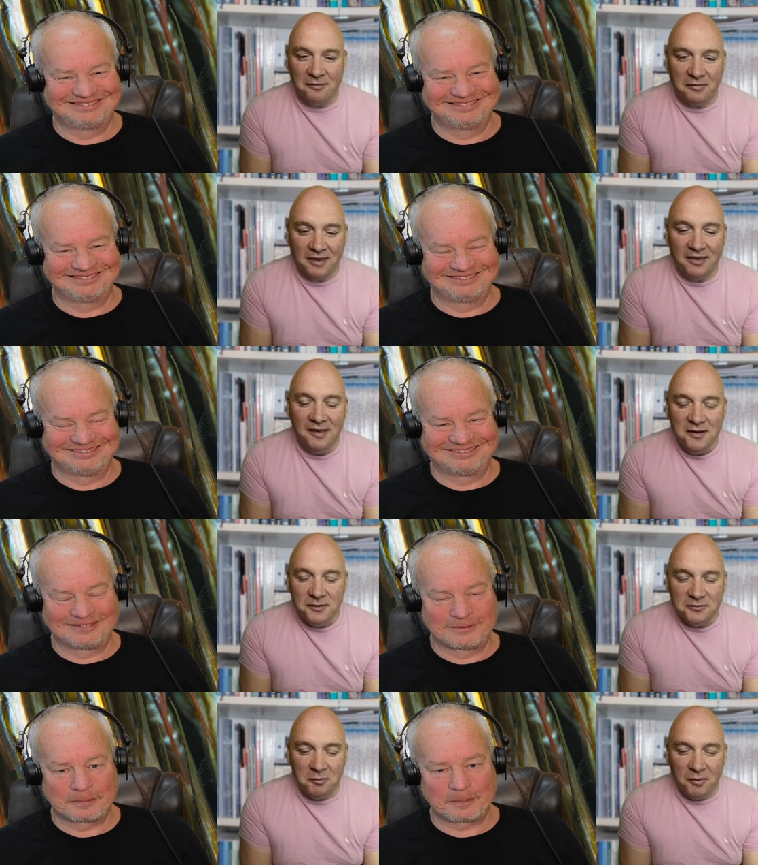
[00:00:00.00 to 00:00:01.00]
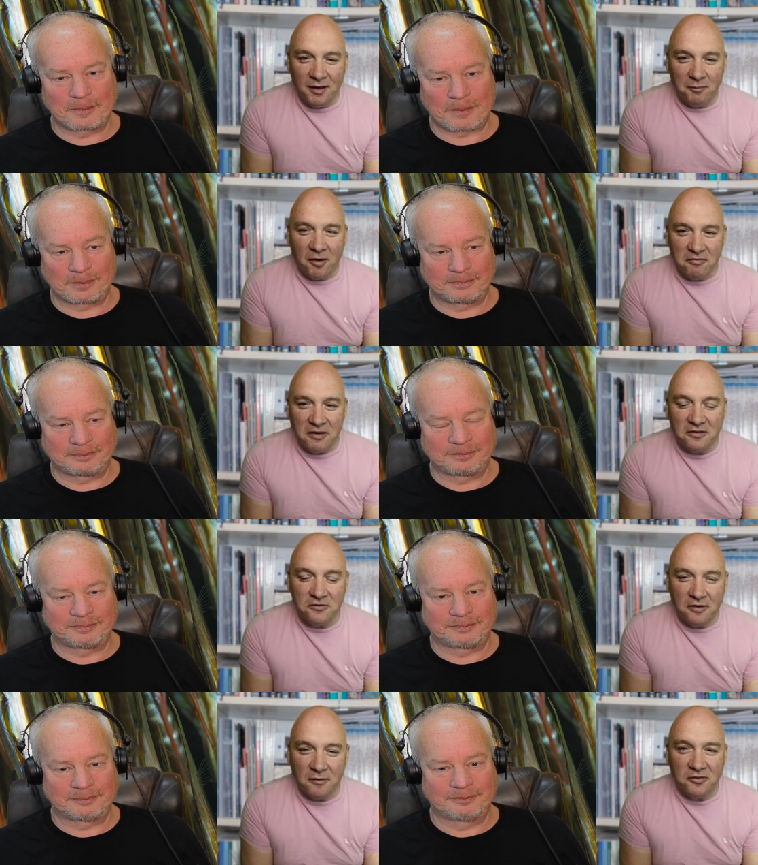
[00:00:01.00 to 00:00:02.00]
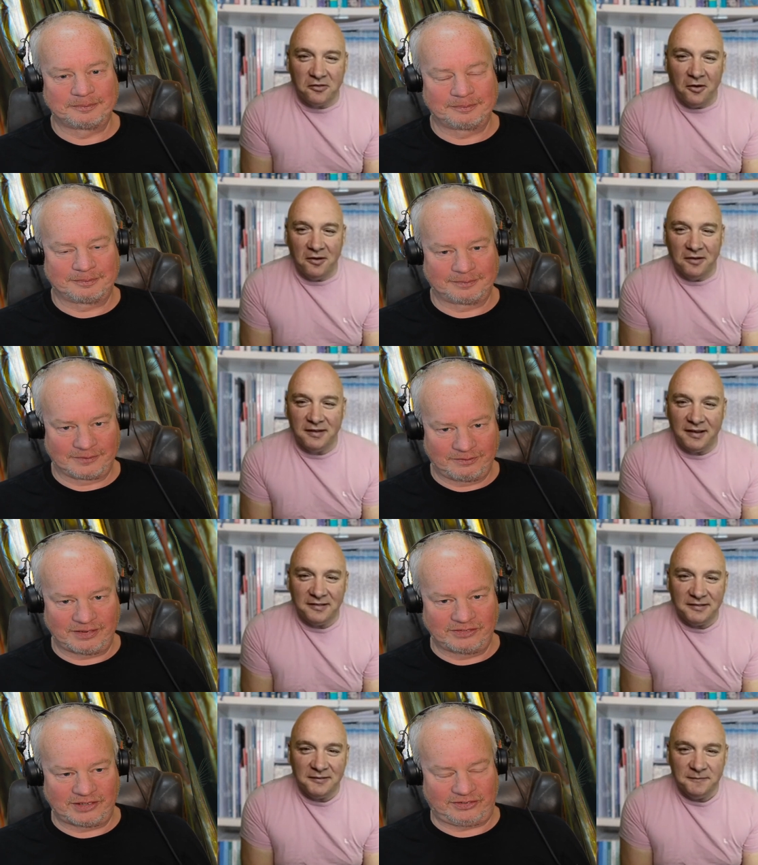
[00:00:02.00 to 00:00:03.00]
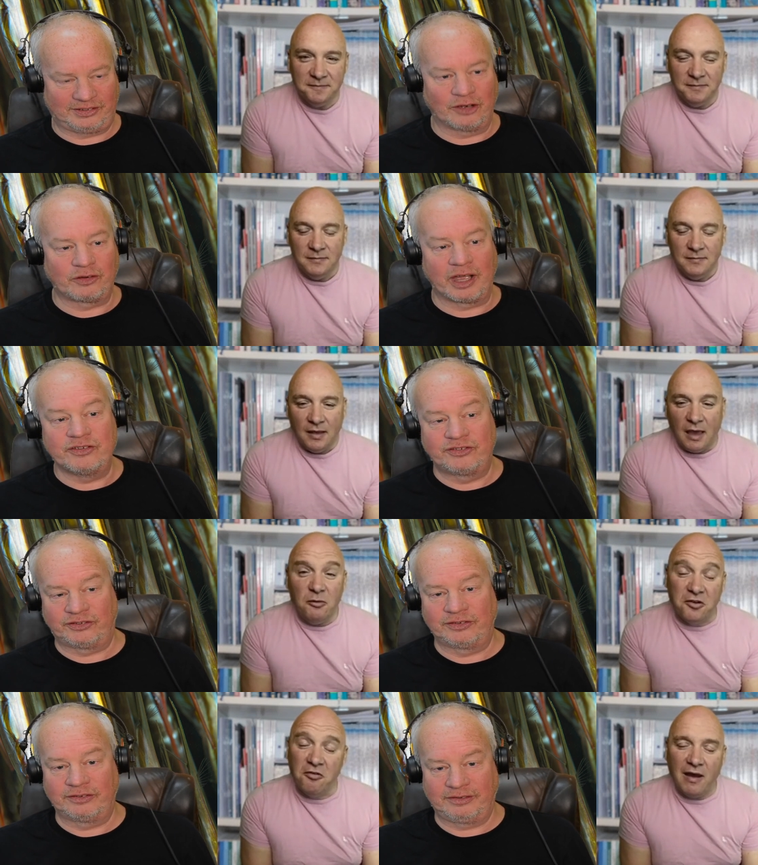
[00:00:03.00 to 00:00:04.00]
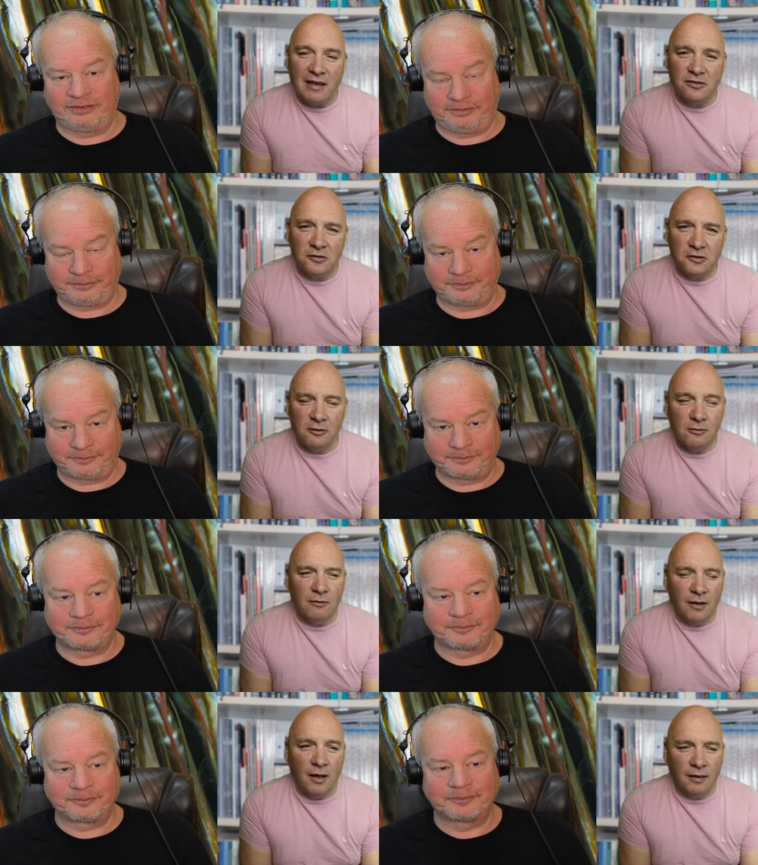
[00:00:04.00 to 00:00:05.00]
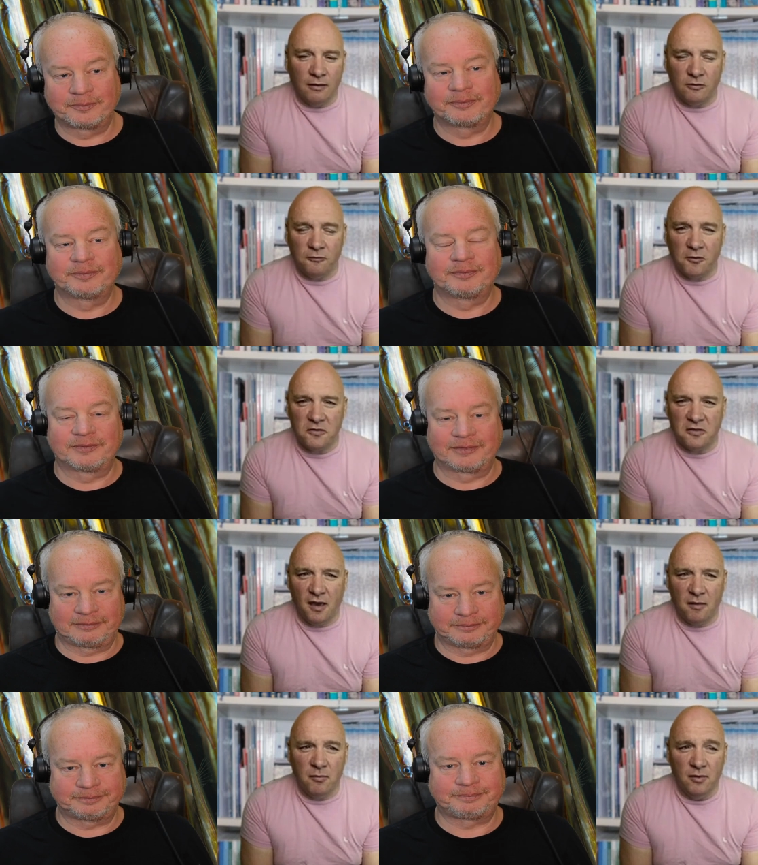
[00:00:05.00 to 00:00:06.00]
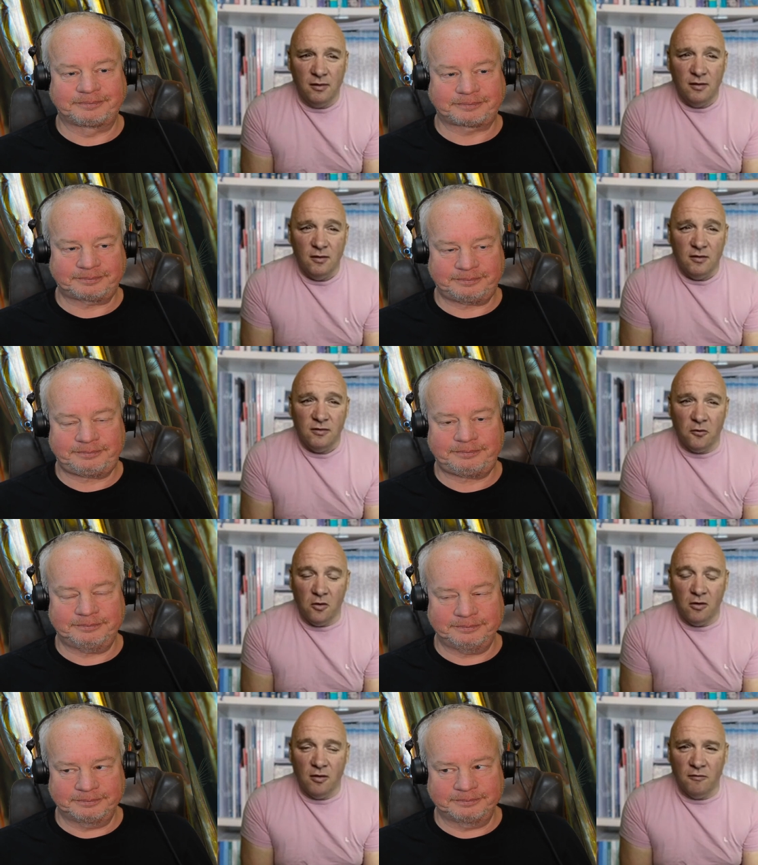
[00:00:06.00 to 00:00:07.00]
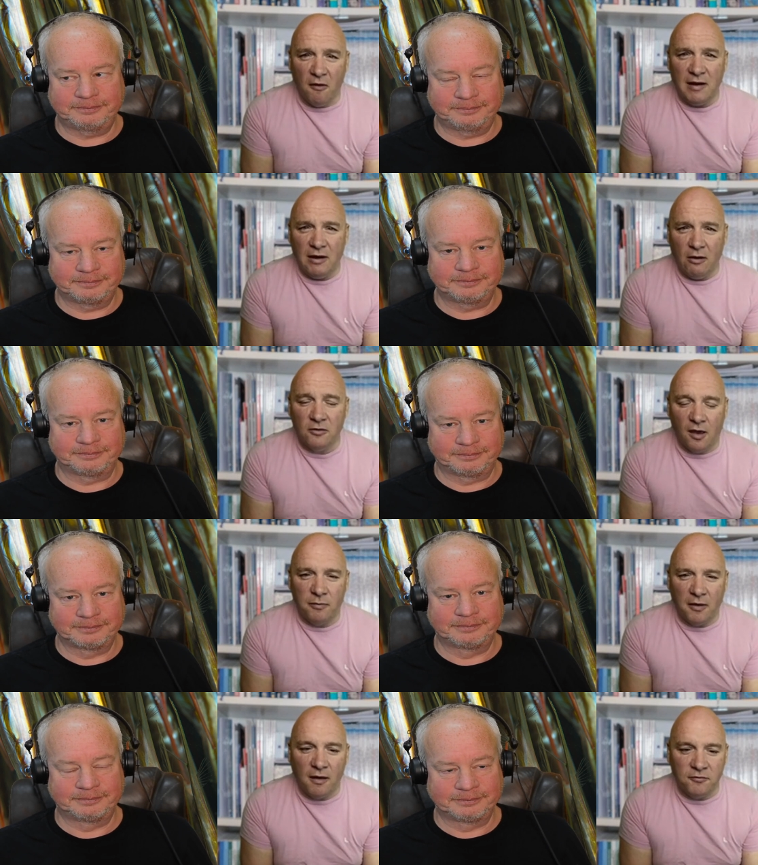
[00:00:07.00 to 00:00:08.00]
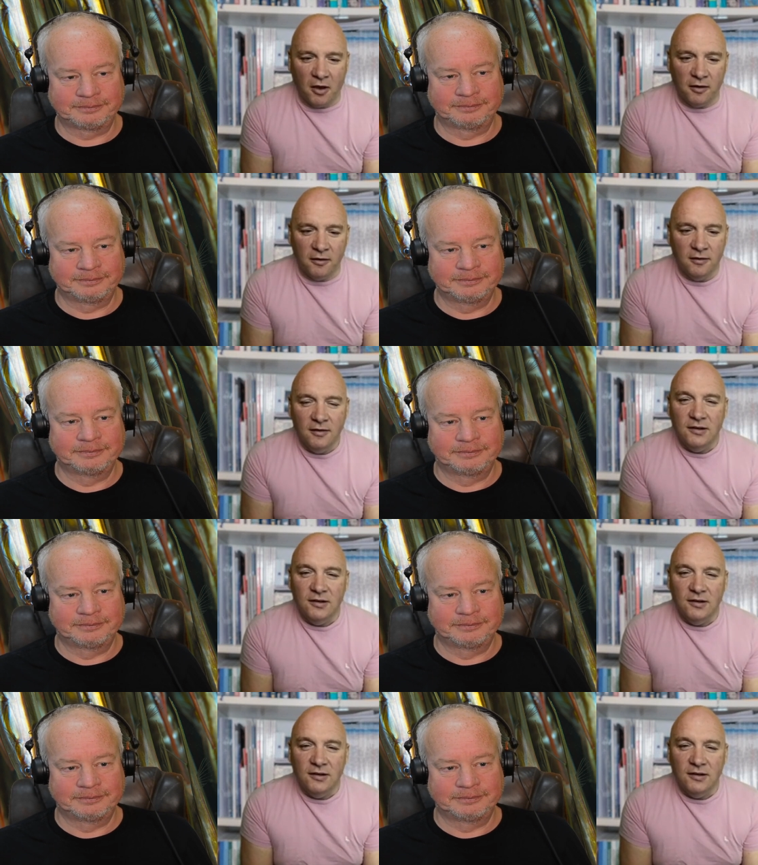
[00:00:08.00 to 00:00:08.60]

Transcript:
Speaker 1: something from my my recent trip to Scotland. Yes,
Speaker 2: fantastic. Okay, it was
Speaker 1: great to do. Like it's the first time for a very long time that I've done